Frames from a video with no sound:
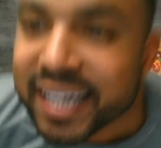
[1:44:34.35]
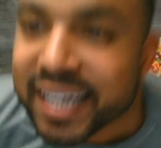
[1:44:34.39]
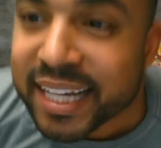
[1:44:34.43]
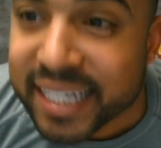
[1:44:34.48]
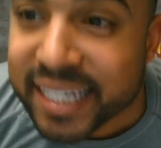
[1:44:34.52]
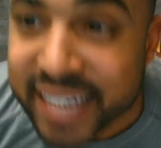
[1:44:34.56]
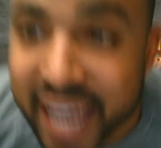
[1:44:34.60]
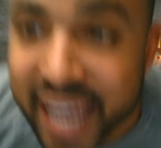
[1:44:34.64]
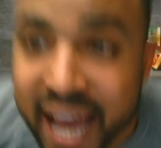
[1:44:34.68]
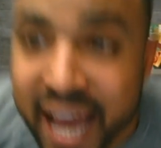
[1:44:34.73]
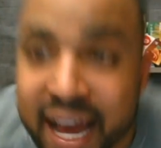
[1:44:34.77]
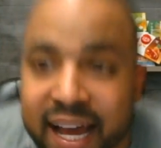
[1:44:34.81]

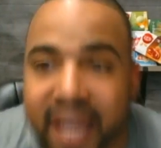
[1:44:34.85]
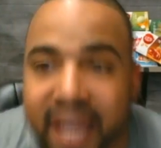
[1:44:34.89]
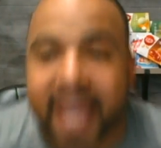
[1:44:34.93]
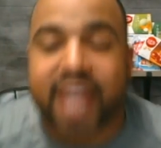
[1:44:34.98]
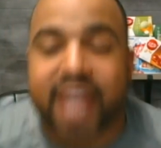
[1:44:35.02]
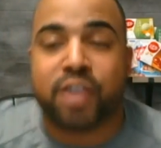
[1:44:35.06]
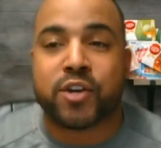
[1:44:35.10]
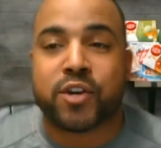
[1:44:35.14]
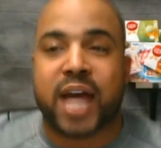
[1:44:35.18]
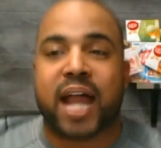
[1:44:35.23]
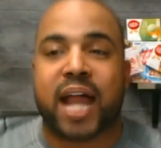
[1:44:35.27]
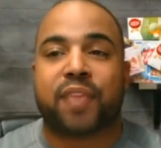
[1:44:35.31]
Yeah,
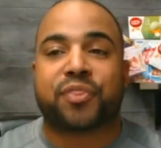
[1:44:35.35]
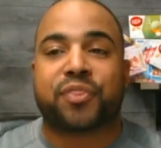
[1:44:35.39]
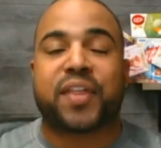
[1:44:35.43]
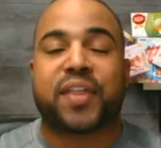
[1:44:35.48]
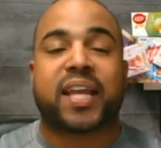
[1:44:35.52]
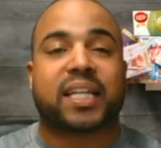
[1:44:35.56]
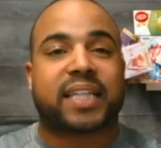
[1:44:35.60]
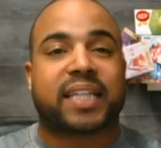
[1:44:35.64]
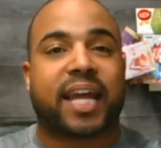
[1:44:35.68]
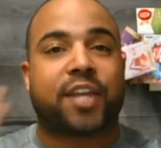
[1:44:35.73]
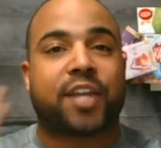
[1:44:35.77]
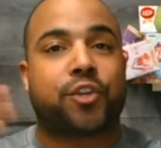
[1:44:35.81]
and you gotta
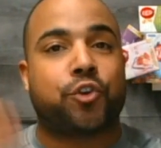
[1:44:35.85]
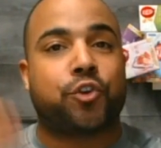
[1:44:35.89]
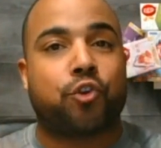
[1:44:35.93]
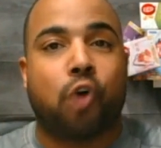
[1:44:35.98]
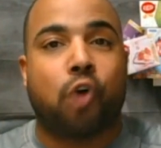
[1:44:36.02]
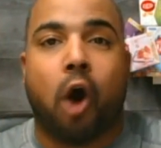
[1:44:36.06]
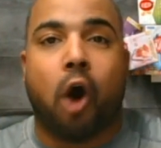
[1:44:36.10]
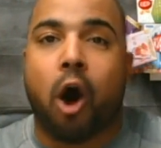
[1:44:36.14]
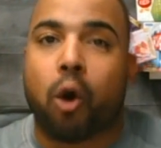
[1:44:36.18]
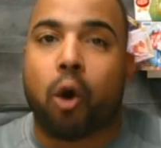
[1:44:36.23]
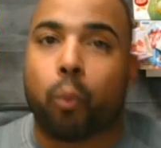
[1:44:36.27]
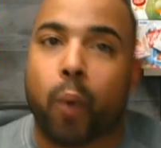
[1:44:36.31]
think like you
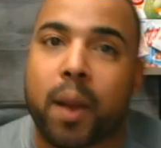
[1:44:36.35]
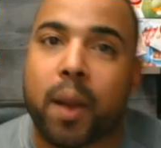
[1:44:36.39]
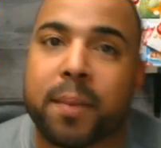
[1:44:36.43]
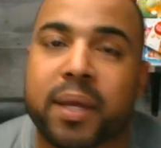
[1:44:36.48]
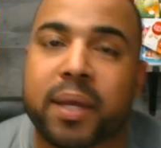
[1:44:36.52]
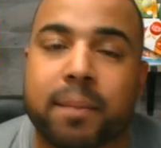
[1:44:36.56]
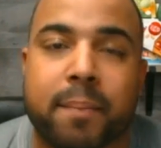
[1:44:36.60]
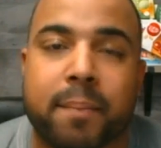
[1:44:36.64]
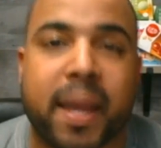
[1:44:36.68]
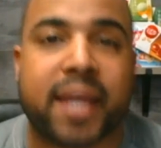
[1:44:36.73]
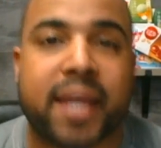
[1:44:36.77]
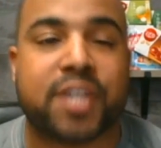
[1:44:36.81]
all
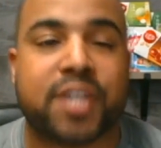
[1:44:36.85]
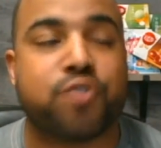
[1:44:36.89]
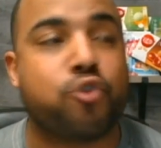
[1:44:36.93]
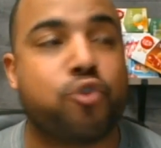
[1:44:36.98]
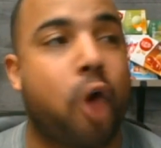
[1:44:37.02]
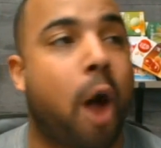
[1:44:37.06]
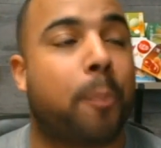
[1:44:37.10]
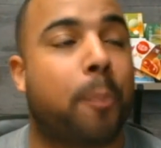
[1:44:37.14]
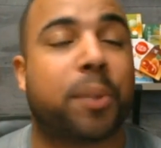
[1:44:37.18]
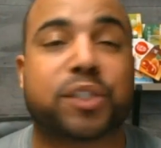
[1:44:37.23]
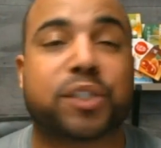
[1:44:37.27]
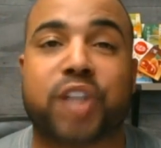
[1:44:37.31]
women, man, you
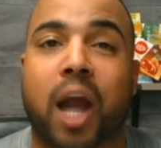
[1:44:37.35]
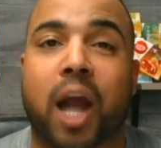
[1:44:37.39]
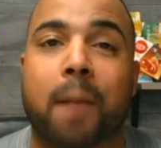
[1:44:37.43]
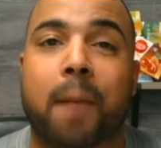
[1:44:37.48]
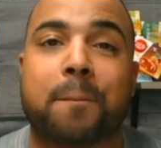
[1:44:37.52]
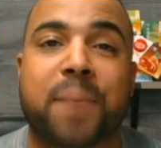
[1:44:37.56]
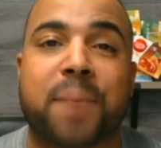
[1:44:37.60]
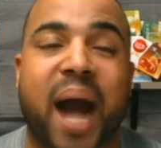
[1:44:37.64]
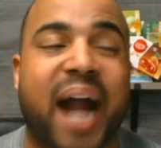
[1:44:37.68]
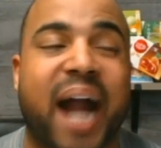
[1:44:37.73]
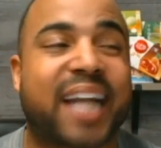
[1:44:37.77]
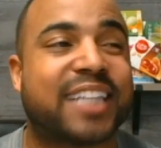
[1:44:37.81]
all put your
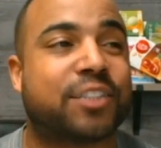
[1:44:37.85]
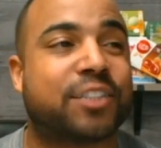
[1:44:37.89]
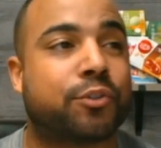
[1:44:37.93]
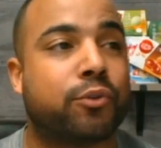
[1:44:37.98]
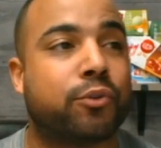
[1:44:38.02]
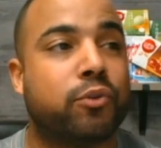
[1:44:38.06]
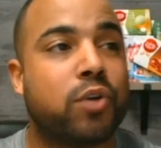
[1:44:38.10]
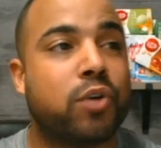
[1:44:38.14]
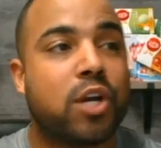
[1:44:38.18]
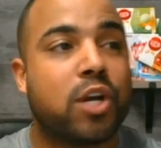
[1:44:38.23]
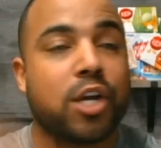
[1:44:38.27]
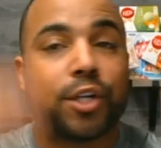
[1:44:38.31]
bodies
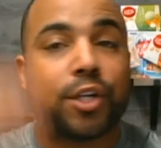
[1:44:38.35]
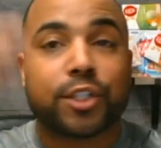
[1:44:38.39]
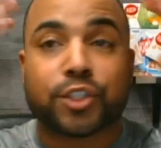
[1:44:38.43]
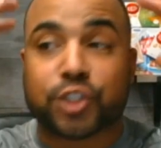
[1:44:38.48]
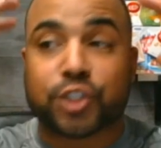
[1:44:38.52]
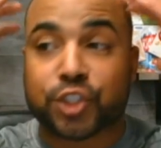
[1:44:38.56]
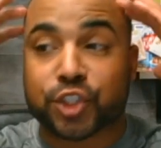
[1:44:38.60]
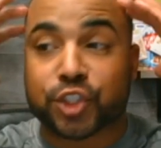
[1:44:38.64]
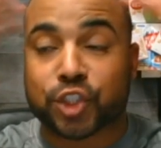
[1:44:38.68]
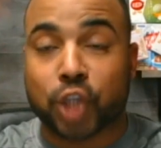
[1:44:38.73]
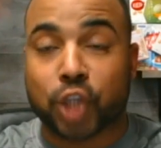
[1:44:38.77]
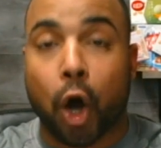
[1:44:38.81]
through
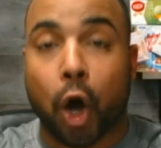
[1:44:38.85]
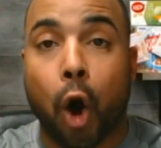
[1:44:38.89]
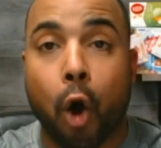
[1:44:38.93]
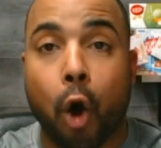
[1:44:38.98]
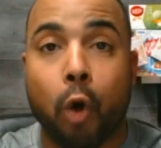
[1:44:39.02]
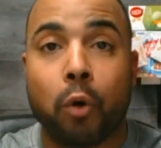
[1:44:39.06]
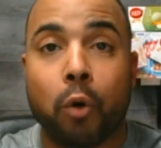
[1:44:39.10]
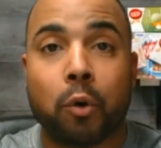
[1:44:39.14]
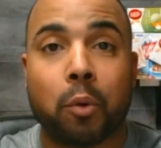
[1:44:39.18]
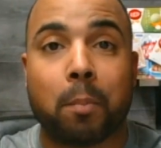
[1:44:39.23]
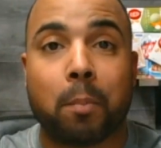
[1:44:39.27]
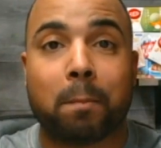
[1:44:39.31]

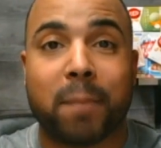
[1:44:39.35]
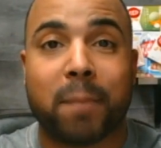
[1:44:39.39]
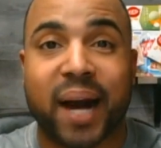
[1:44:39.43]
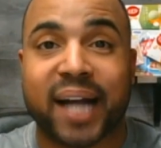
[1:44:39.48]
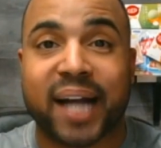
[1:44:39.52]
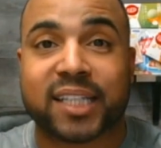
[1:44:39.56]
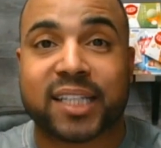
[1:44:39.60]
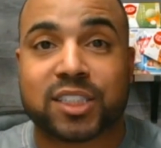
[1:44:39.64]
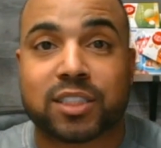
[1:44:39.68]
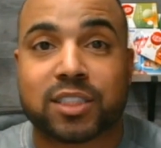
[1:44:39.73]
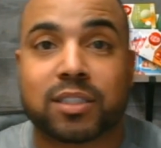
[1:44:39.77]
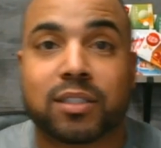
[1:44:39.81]
so
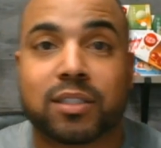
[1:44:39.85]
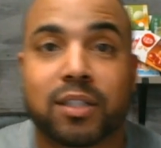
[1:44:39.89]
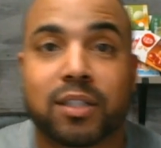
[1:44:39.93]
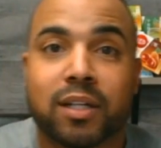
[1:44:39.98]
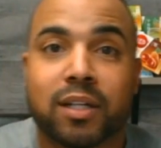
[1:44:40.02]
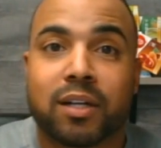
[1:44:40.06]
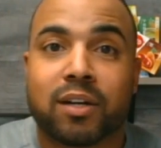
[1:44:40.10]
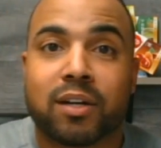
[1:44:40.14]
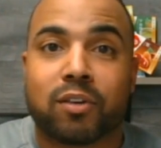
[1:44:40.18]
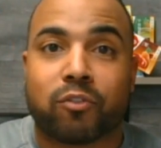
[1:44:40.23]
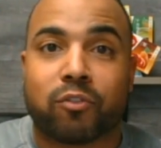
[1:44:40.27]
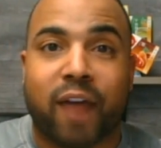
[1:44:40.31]
much,
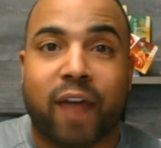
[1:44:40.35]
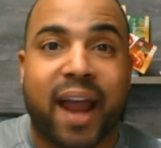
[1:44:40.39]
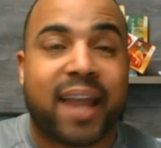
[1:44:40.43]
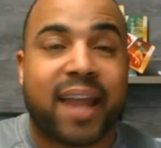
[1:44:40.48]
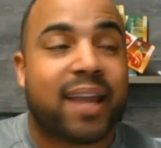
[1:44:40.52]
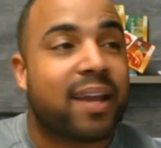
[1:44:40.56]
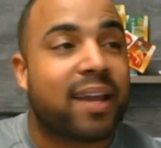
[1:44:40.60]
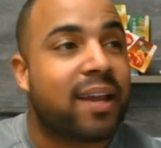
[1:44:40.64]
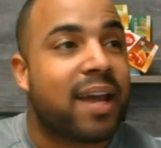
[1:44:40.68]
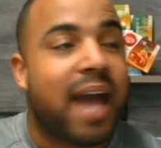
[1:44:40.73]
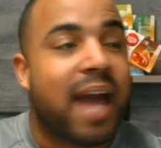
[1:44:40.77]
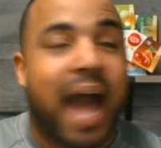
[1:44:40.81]
right?
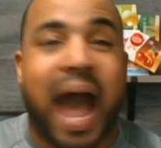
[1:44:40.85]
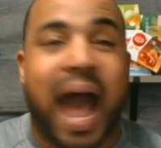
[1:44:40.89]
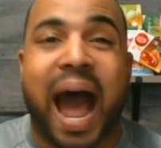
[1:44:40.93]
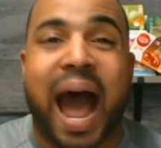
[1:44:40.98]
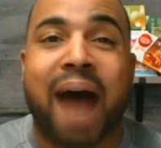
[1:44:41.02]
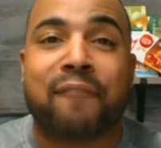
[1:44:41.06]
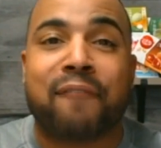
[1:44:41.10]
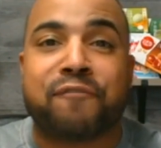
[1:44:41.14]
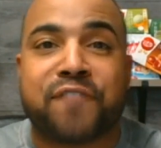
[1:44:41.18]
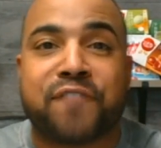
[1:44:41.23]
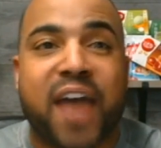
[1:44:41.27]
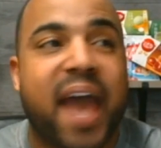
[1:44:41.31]

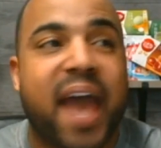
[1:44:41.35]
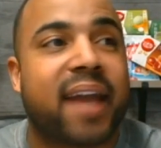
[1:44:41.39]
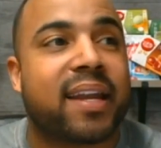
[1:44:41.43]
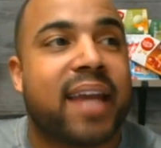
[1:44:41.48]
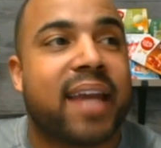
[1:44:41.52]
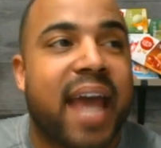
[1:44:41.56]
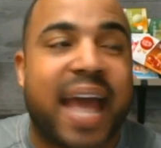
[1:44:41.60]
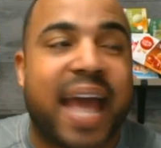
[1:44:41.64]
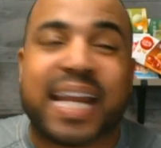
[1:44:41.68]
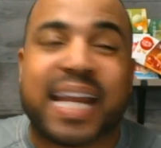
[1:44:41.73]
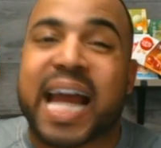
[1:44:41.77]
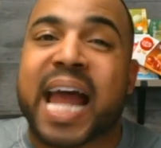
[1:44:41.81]
I'm fat
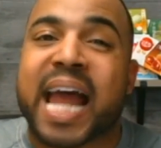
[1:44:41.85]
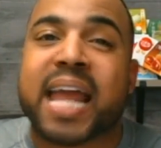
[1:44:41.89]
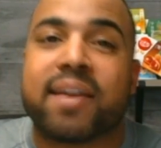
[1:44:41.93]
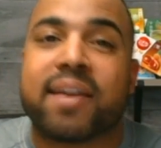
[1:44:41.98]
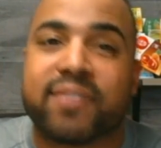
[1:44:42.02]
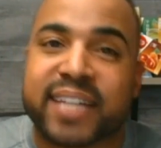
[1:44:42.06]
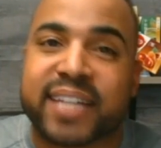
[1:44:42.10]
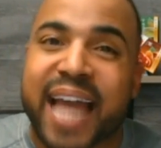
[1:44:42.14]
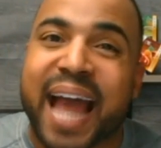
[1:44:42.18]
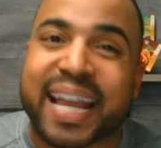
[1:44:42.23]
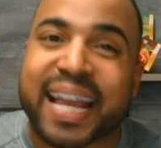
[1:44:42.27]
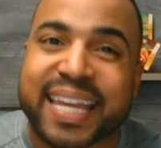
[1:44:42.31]
and I ain't
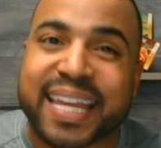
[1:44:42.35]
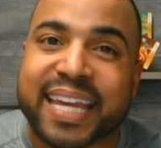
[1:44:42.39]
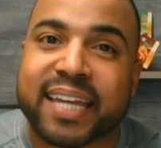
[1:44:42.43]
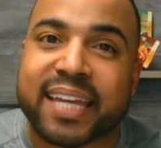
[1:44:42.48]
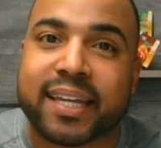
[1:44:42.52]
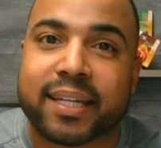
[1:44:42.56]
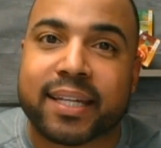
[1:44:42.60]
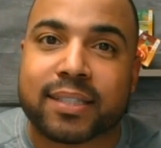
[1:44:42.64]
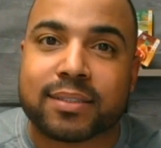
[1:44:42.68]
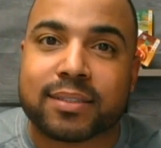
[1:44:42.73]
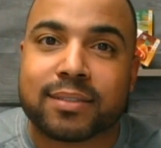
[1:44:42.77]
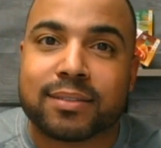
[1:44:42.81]
even got
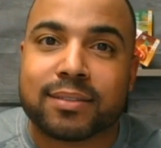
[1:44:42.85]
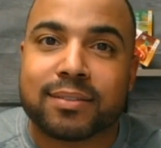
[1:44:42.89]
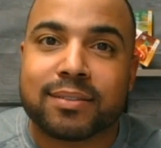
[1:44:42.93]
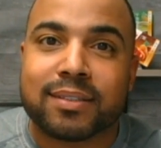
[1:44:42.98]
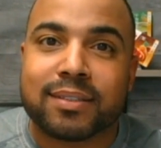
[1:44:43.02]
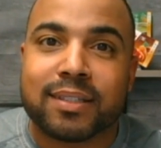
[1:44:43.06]
kids.